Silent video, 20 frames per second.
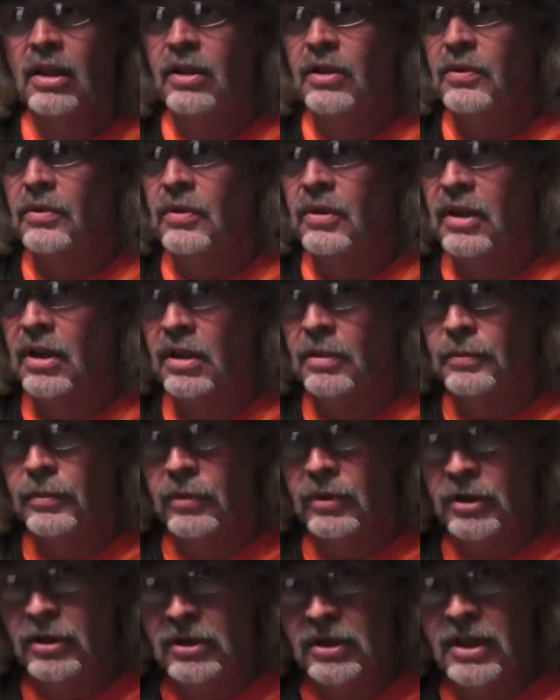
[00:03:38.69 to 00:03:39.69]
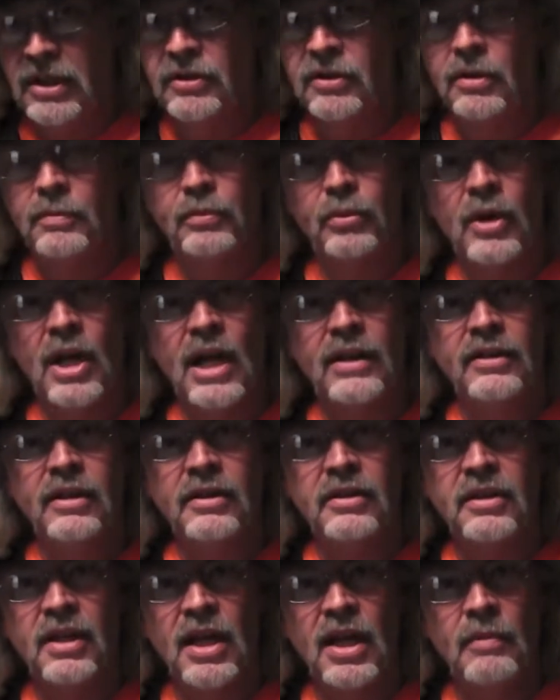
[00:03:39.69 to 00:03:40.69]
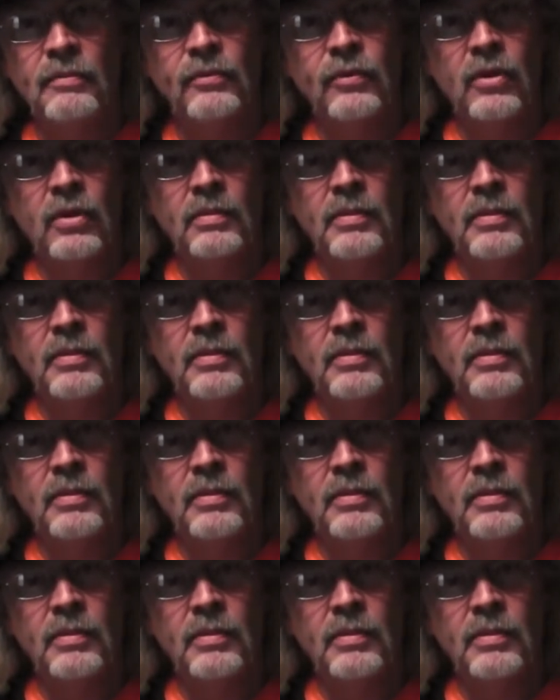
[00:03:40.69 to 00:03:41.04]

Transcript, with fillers: You can get a pretty decent practice amp for